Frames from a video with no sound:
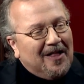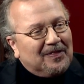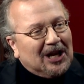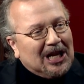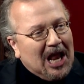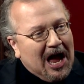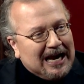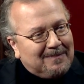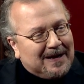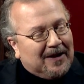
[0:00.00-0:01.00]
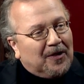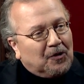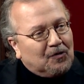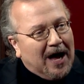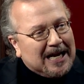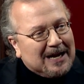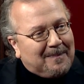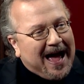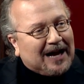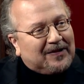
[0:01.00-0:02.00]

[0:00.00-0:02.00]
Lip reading: the linemen, the running back,